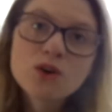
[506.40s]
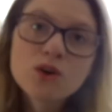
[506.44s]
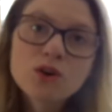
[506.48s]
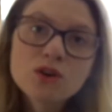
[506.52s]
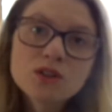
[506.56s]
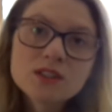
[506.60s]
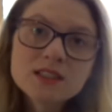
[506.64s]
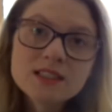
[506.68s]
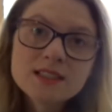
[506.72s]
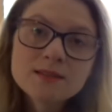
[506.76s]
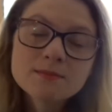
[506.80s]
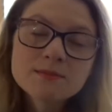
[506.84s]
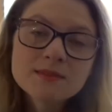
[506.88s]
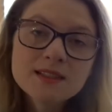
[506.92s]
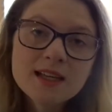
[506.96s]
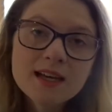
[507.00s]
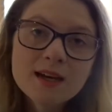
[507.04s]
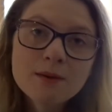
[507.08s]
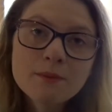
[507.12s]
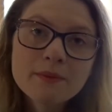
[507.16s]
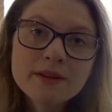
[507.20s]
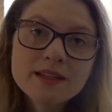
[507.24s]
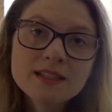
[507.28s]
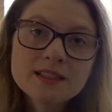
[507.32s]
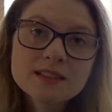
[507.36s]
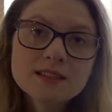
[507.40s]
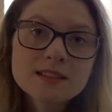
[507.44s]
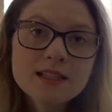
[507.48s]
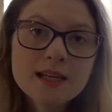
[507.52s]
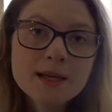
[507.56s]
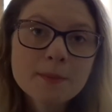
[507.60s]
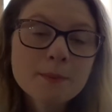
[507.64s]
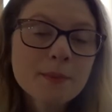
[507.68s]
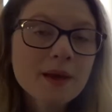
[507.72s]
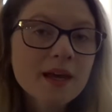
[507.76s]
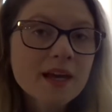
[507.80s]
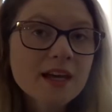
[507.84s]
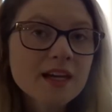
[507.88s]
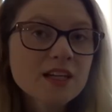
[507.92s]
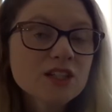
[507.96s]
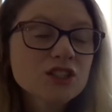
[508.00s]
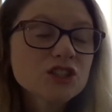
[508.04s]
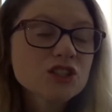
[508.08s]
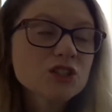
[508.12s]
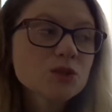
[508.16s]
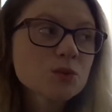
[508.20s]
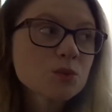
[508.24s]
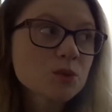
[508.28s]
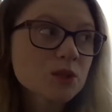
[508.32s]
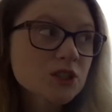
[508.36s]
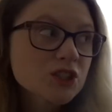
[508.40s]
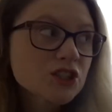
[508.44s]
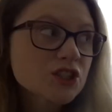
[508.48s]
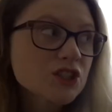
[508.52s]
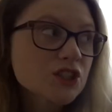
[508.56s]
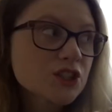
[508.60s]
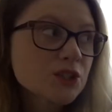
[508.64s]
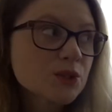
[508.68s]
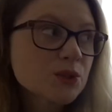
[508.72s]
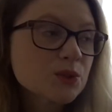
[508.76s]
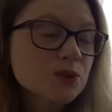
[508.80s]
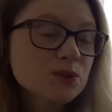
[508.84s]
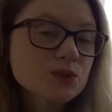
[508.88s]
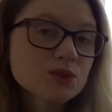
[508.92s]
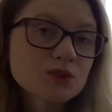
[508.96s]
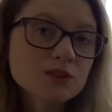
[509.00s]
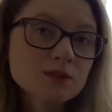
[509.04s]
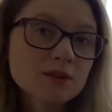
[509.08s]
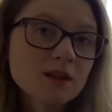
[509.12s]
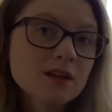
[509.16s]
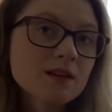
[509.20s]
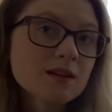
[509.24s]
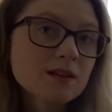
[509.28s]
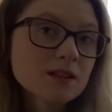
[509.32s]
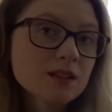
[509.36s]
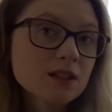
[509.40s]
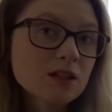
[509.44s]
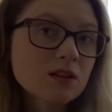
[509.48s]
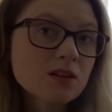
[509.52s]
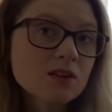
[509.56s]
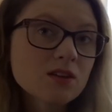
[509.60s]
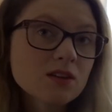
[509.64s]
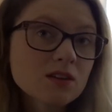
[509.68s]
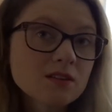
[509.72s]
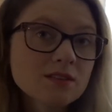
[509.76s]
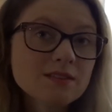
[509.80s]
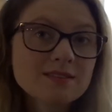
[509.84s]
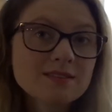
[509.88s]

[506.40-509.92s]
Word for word: call him that. We're the same age. We're jingles, y'all.